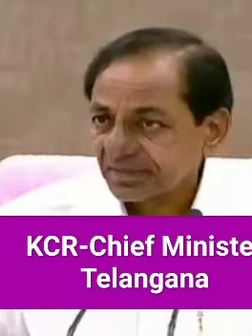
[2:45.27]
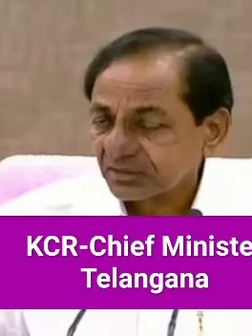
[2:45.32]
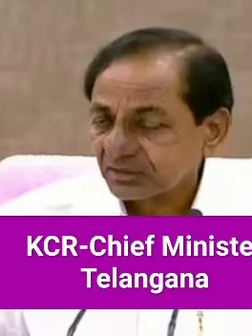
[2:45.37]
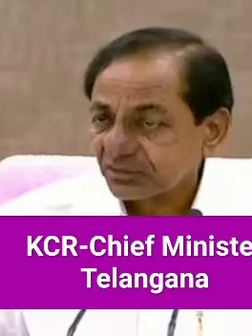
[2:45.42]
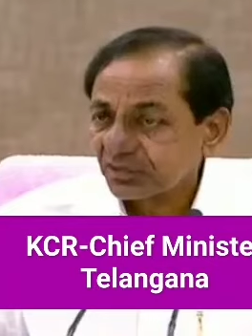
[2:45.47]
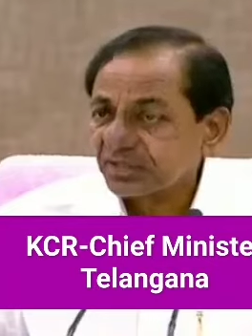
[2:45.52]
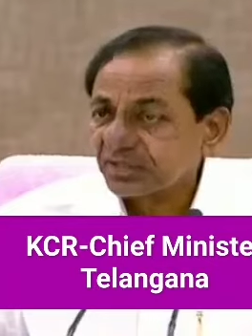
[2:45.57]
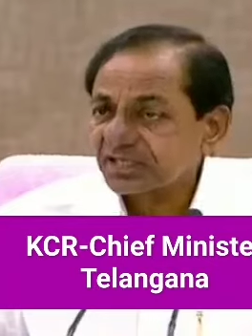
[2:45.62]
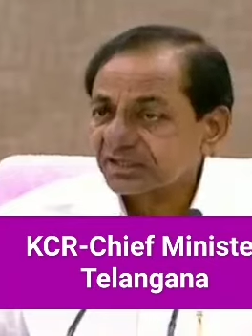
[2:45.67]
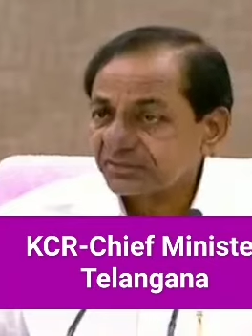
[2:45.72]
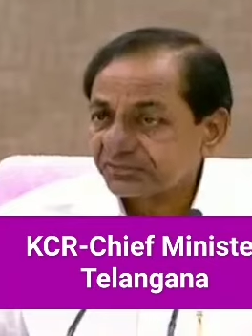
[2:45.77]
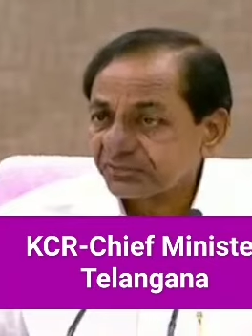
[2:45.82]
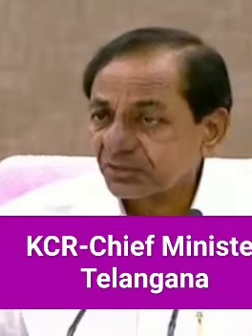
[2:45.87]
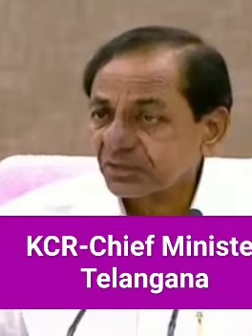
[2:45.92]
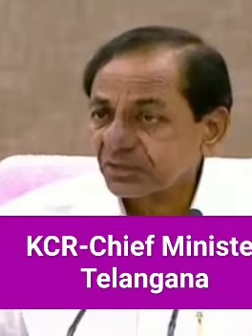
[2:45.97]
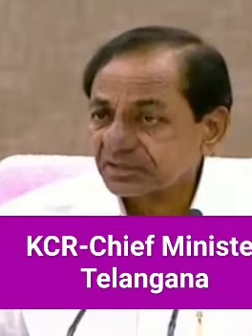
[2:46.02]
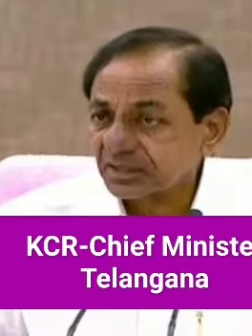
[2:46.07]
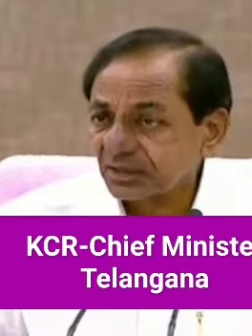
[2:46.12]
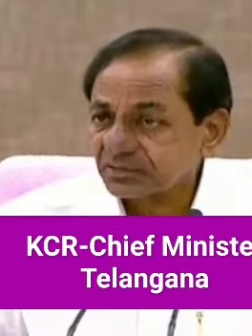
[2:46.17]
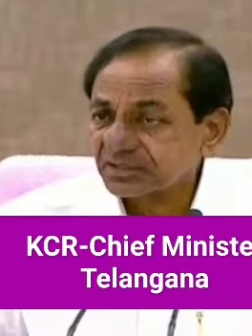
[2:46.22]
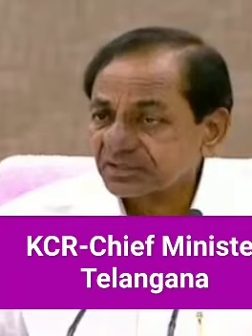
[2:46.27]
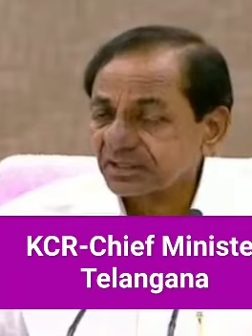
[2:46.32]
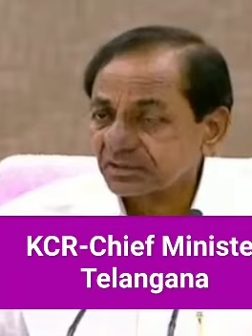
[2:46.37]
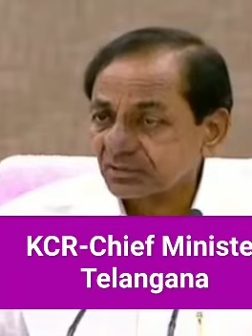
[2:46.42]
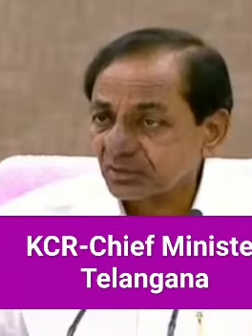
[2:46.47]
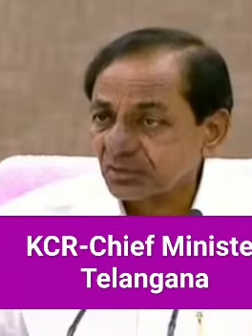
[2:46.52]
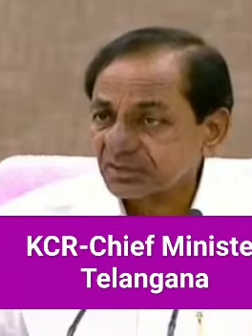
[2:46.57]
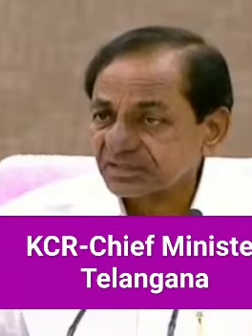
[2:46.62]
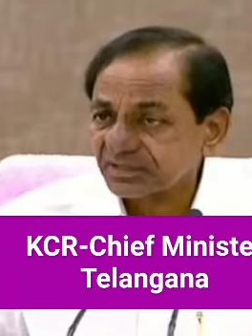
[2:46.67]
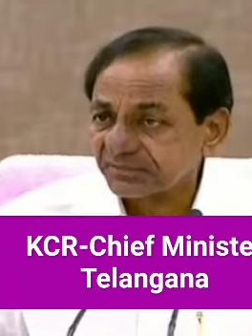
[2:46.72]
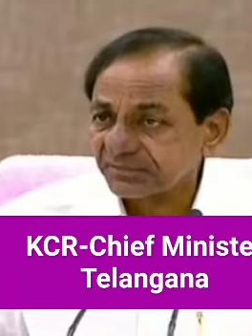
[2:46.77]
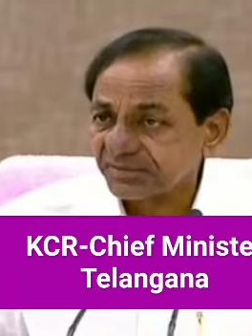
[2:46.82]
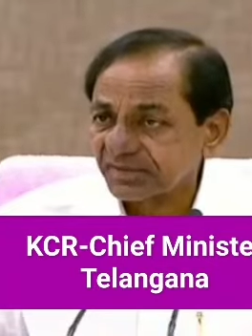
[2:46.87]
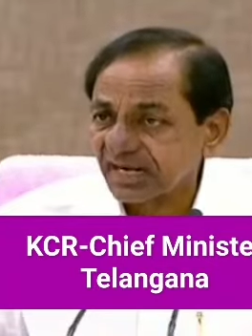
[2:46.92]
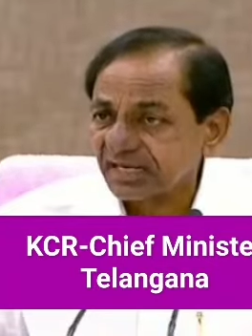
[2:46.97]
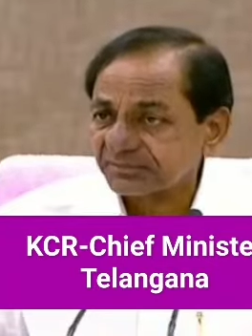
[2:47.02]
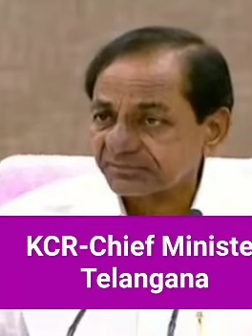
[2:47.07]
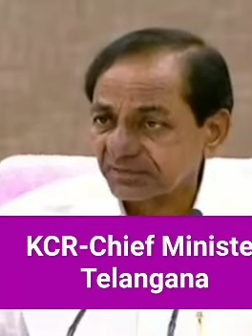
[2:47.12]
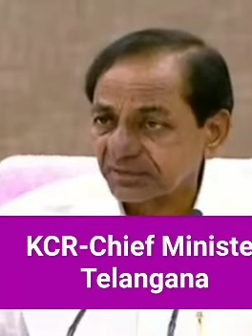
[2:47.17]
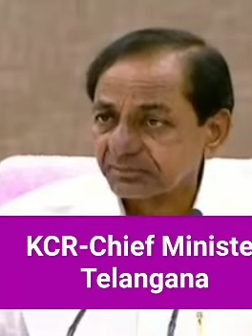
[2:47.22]
24,000 crores of
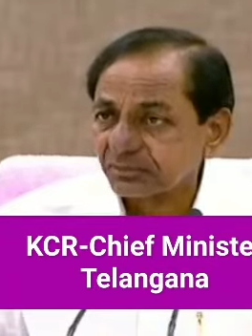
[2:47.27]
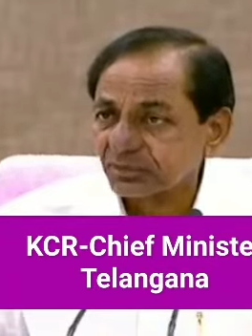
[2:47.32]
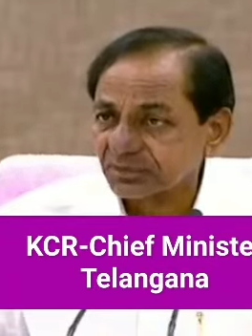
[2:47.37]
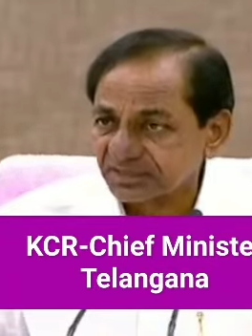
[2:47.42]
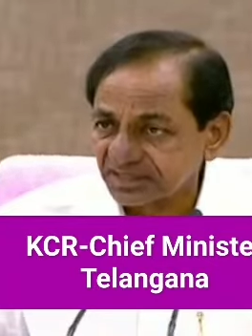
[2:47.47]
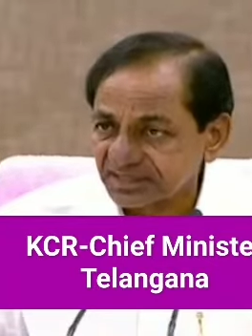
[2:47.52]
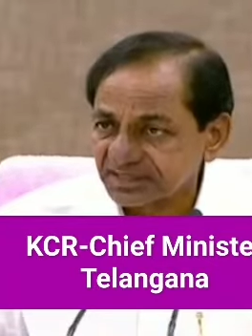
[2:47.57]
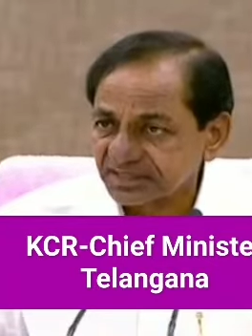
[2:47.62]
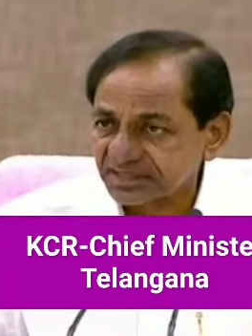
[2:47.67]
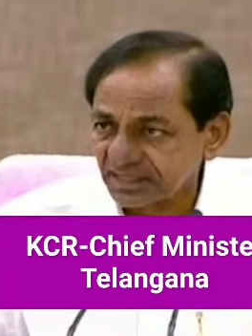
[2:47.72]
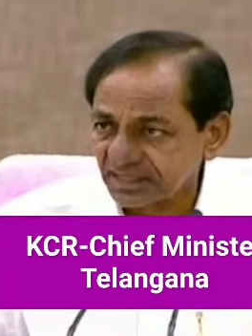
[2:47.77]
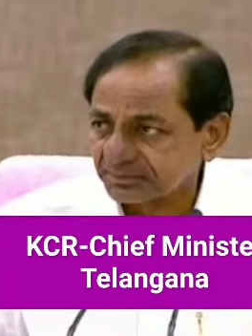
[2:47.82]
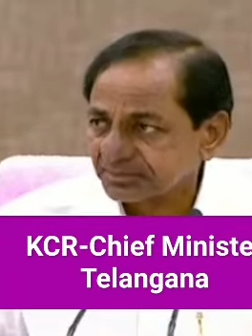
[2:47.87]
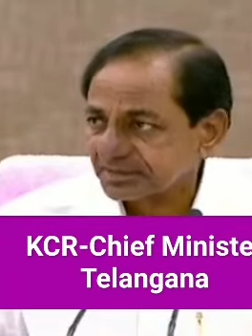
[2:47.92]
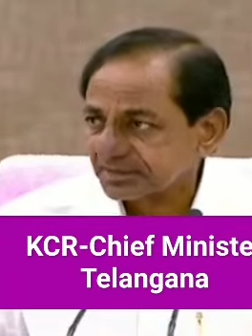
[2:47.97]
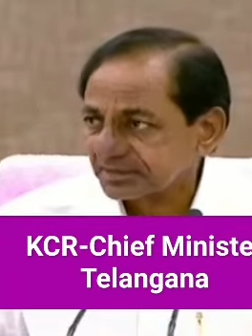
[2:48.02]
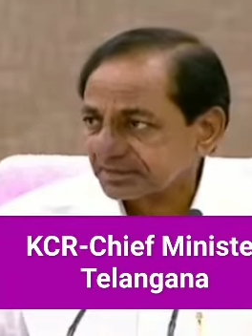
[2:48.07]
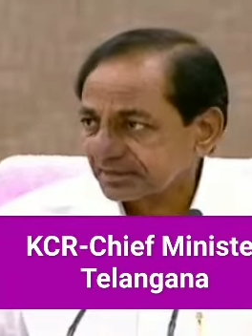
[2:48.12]
grant for both these schemes.